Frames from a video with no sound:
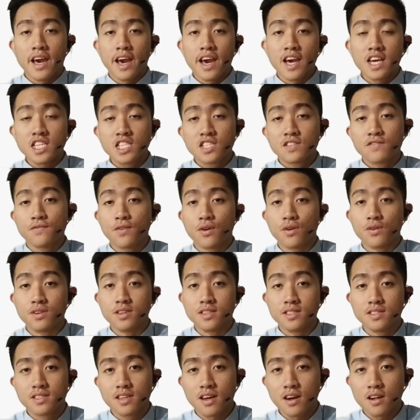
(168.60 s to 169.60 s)
As for
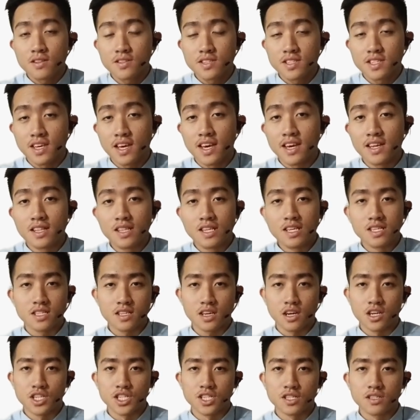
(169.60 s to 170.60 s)
results and
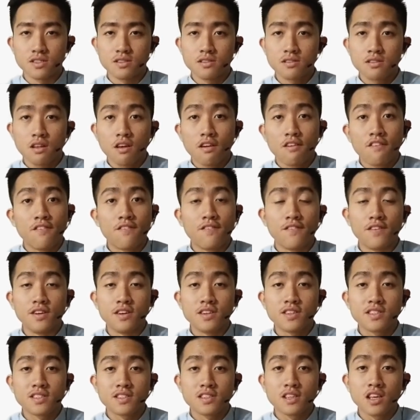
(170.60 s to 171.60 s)
discussion,
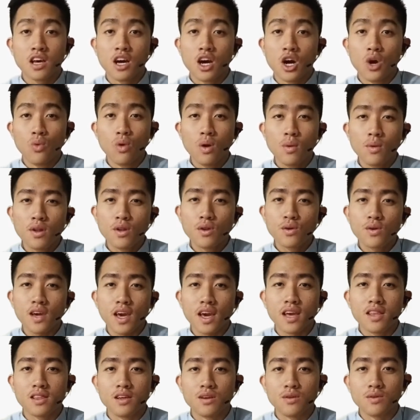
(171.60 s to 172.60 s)
first, we will look
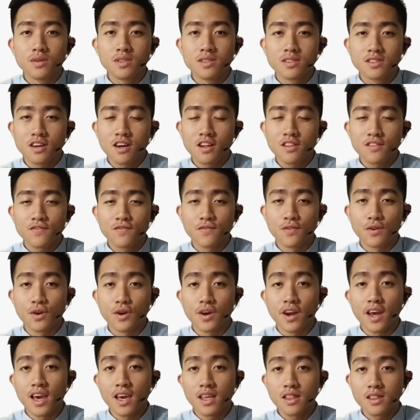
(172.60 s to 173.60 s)
at the result
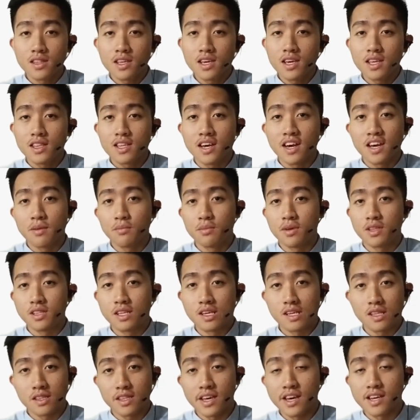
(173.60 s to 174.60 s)
for
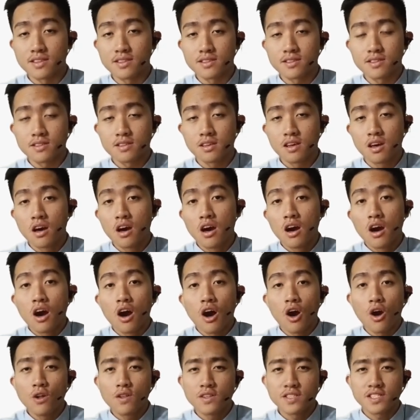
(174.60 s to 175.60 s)
anti-diabetic tests.
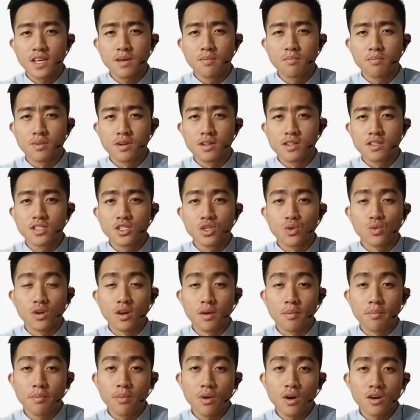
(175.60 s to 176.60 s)
All samples were
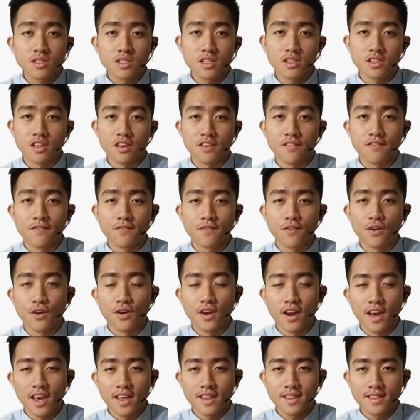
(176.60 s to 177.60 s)
positive
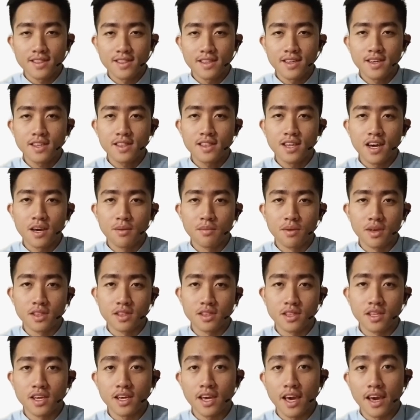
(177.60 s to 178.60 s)
for
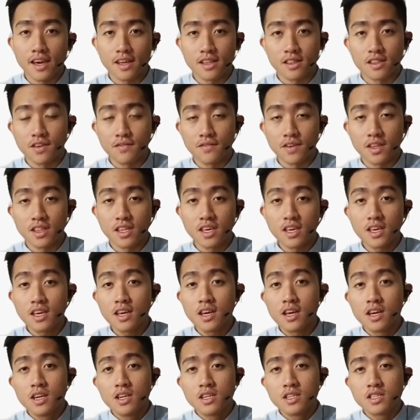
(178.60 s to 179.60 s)
anti-diabetic activity
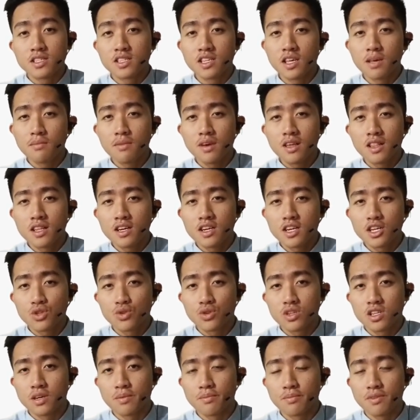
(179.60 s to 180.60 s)
similar to the